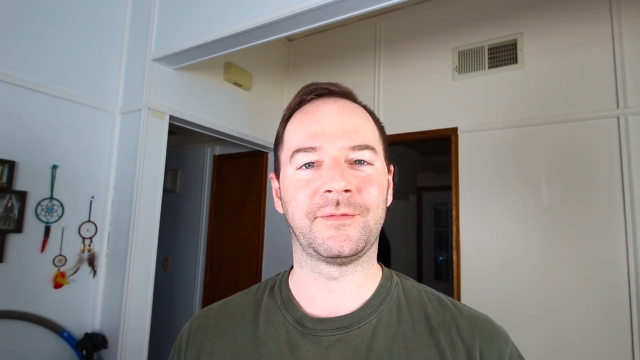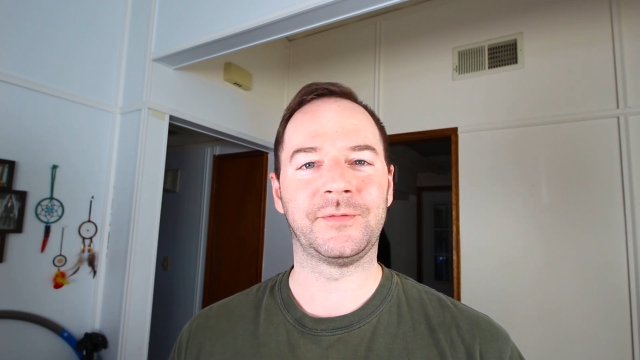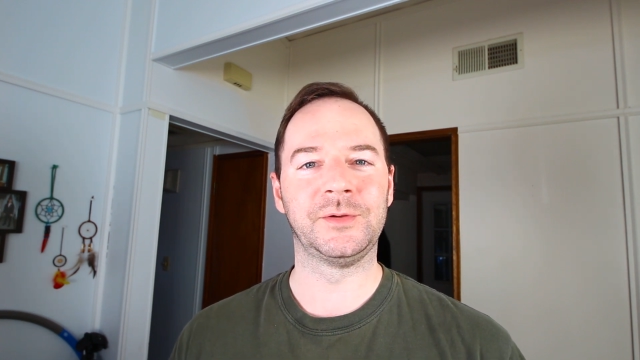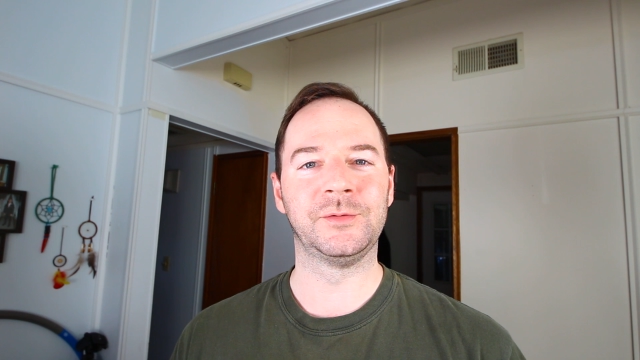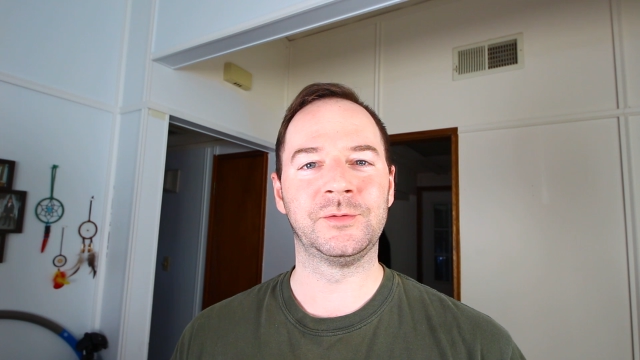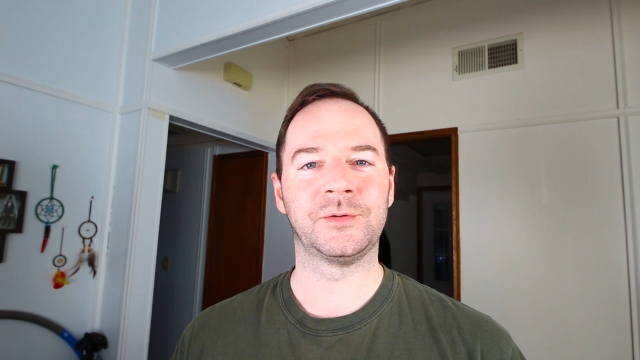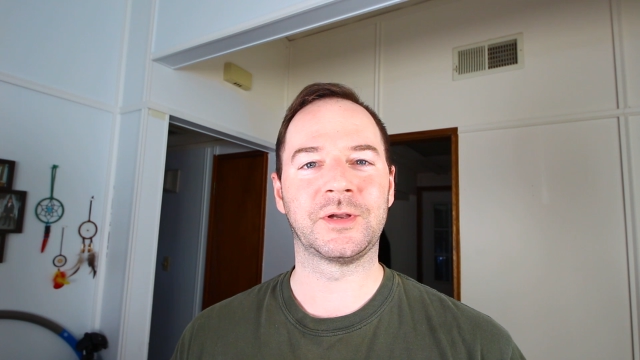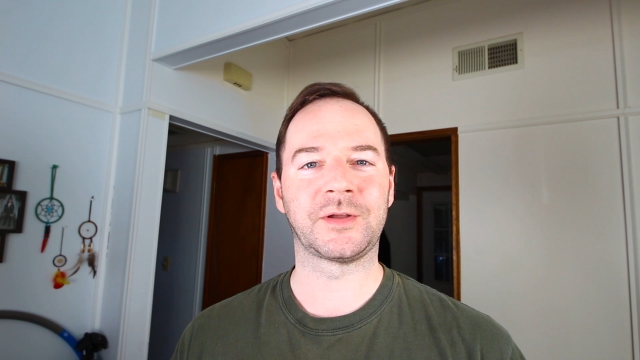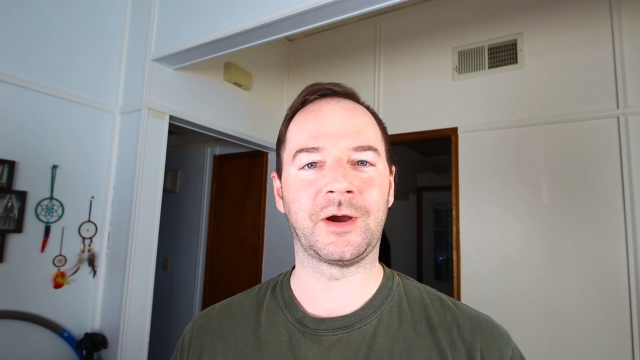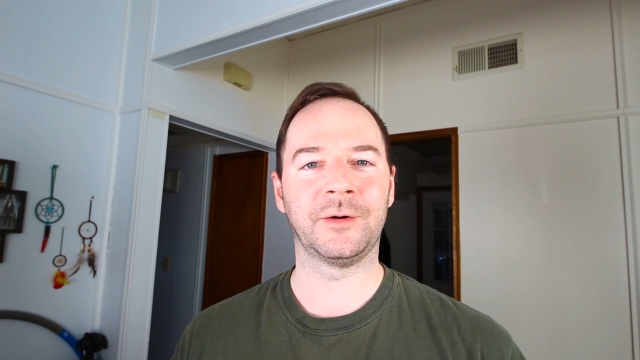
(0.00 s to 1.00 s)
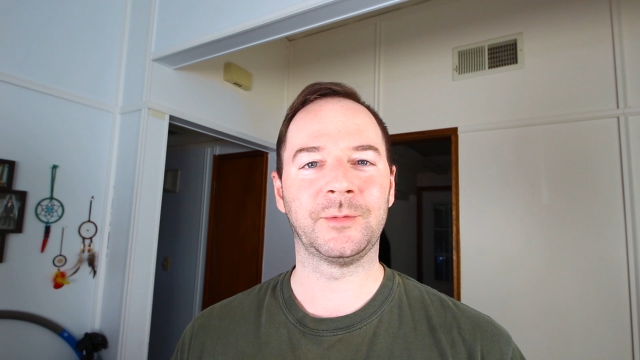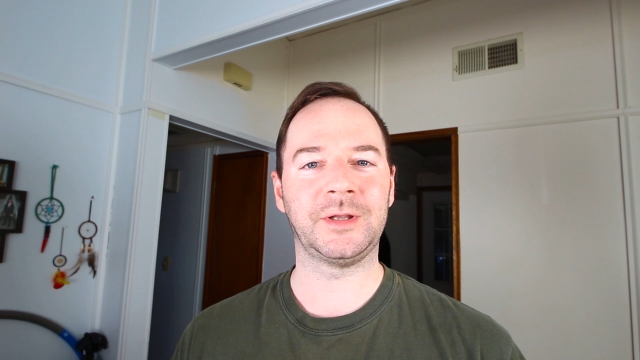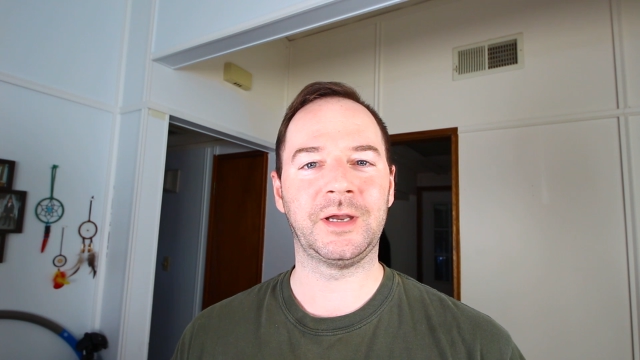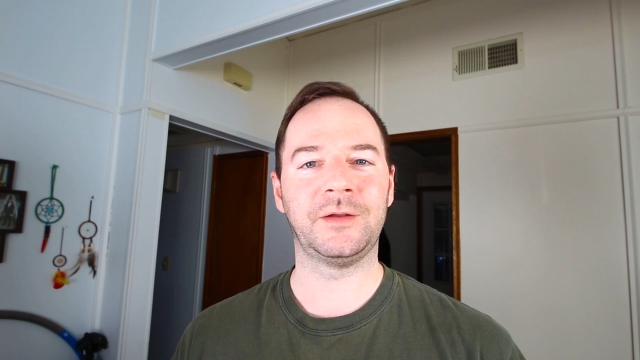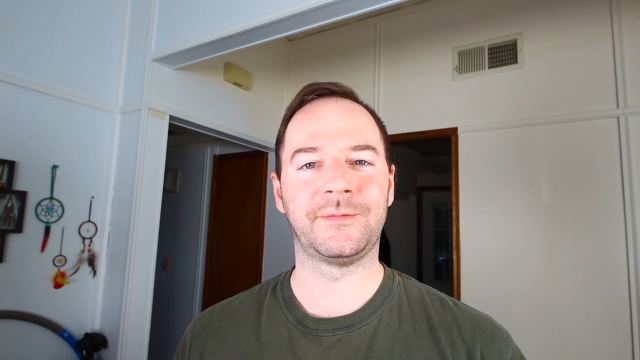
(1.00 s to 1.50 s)
few
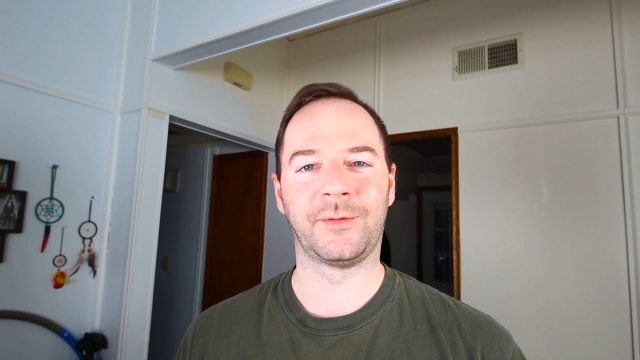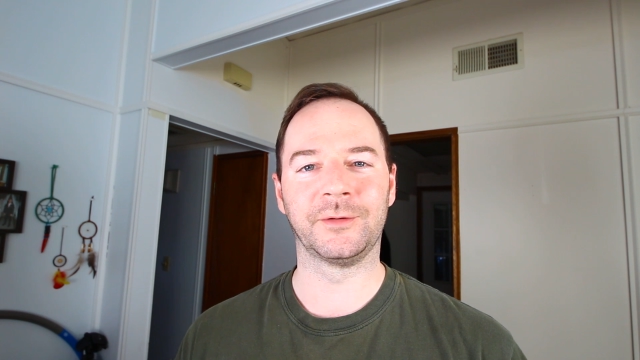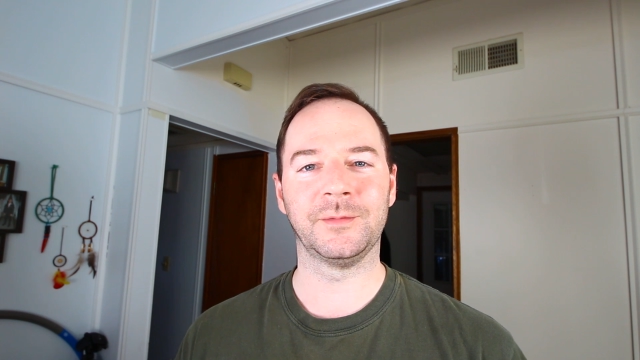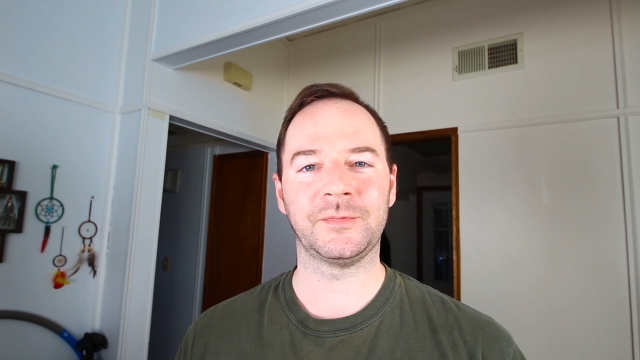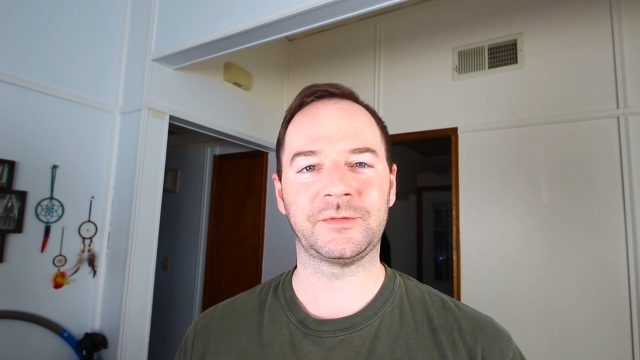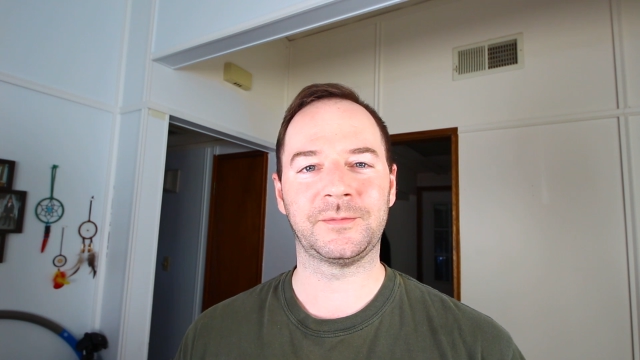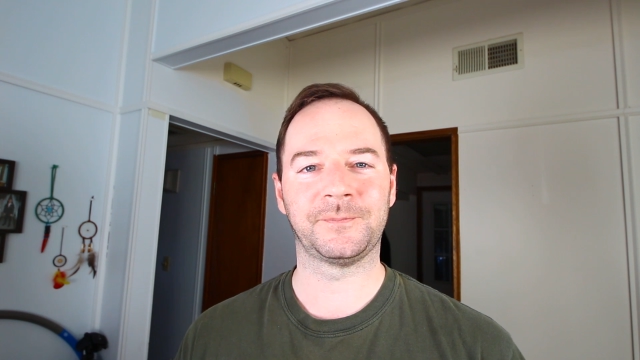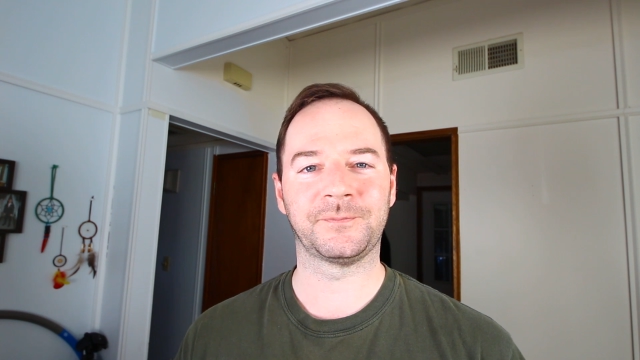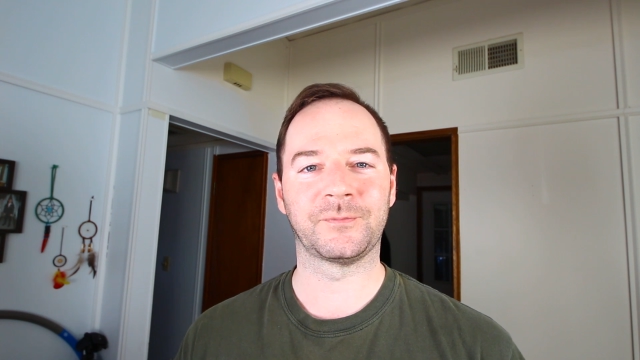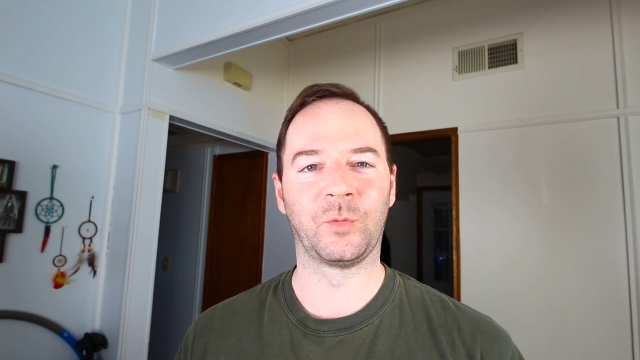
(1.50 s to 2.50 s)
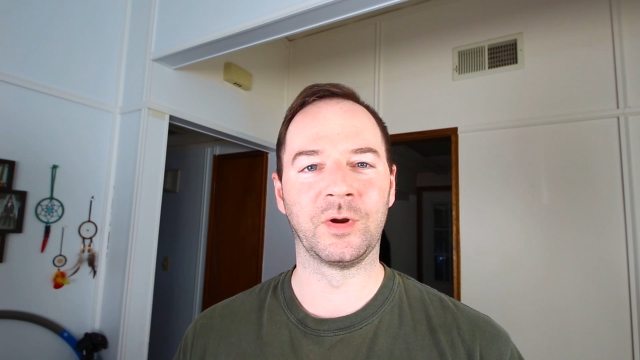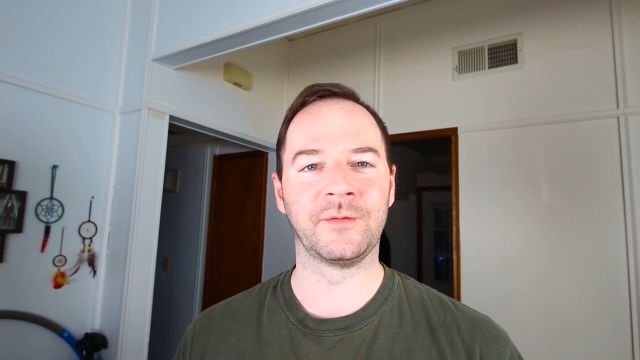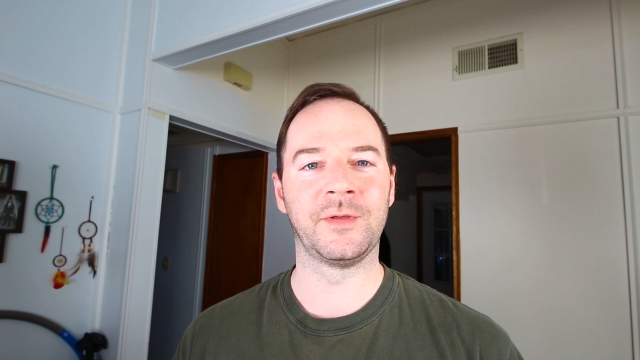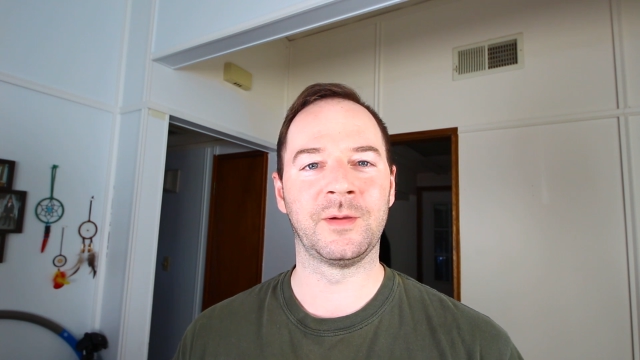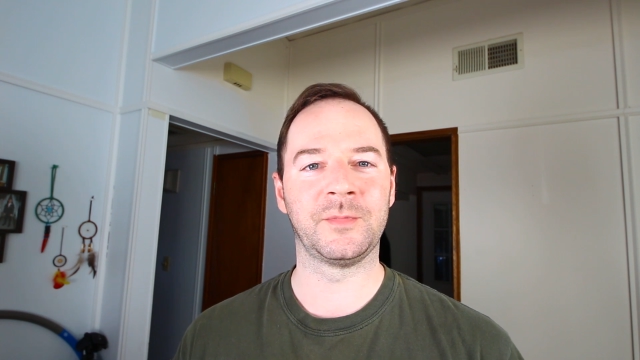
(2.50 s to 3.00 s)
guitar-related forums. One
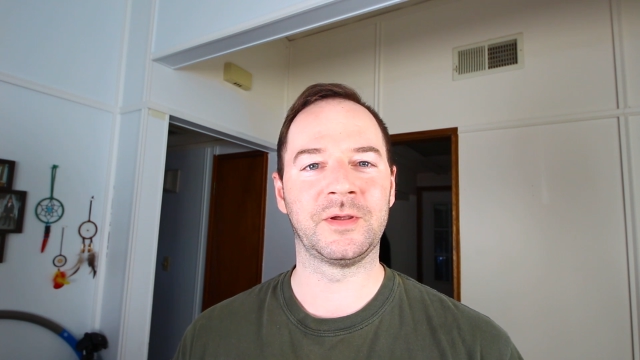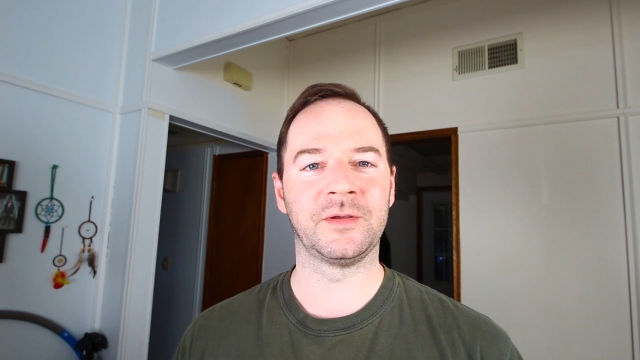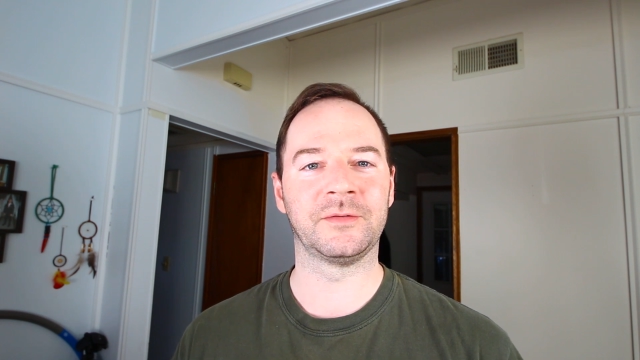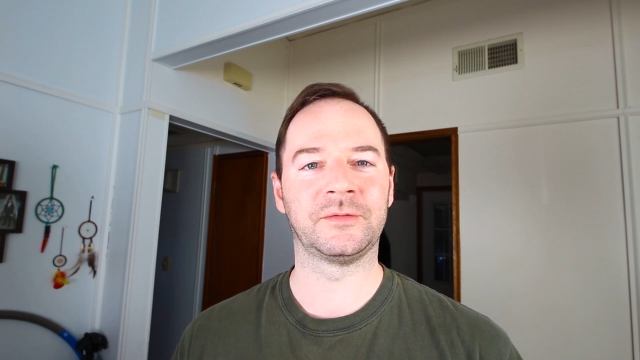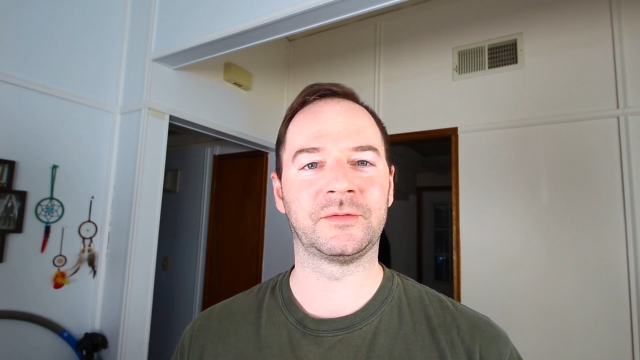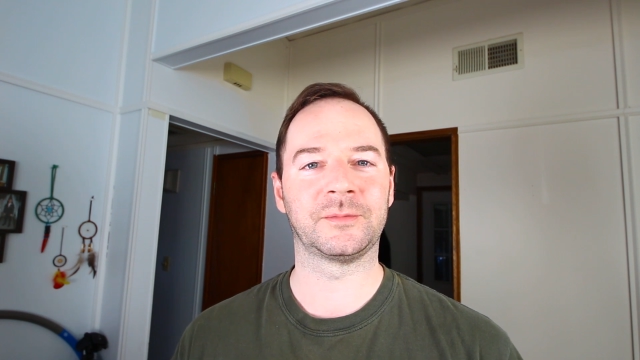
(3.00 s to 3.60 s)
of them is